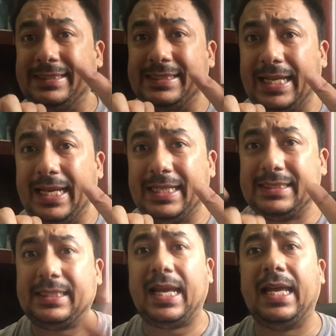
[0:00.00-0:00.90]

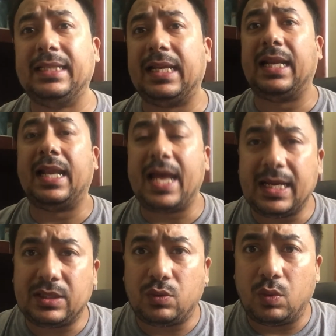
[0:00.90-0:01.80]
Sixth and the
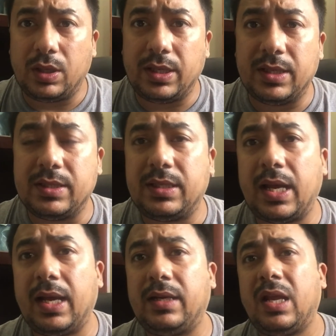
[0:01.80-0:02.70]
last one is
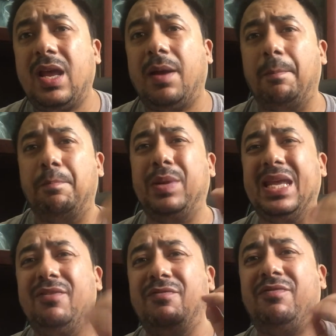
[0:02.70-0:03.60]
that
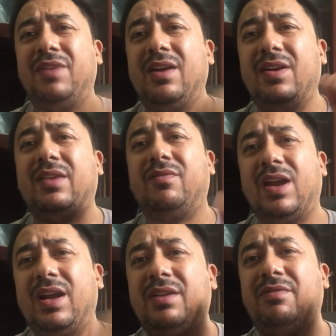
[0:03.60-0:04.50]
be very,
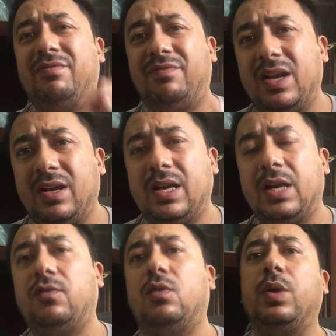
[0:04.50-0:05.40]
very, very
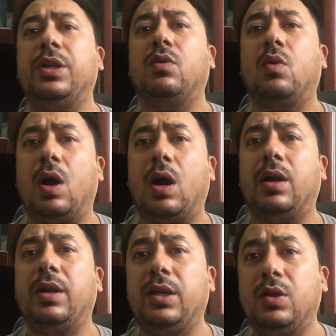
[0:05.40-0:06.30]
careful when you
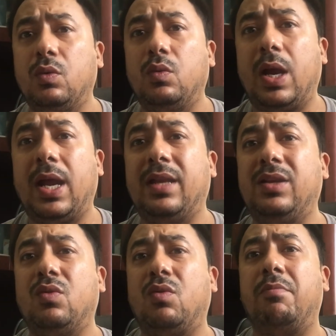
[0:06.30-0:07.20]
are new
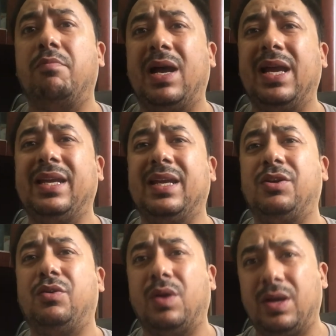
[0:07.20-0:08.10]
and you are buying an
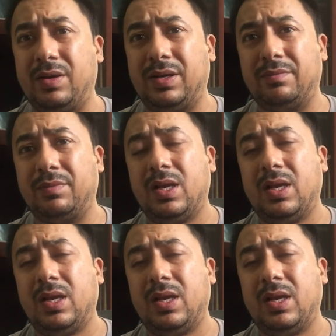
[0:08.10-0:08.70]
aquarium,